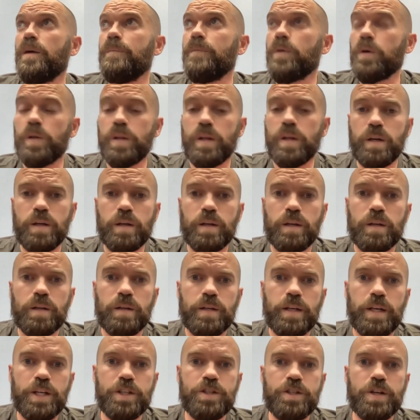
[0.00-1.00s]
or the
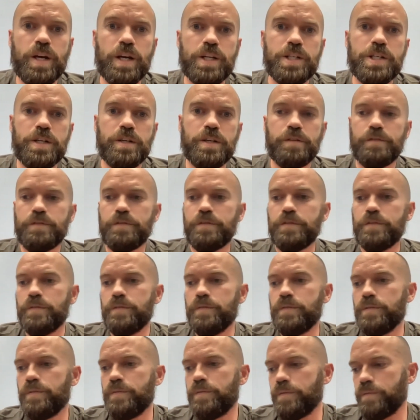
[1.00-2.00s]
introduction of
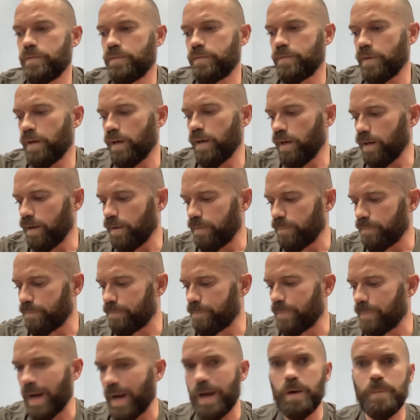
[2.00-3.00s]

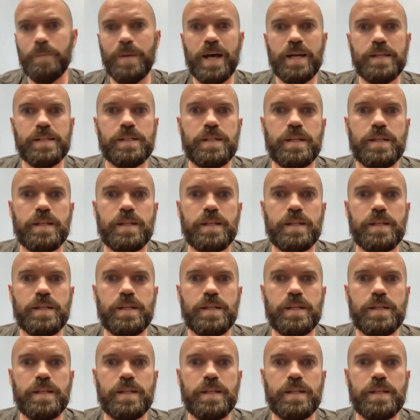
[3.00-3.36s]
biomass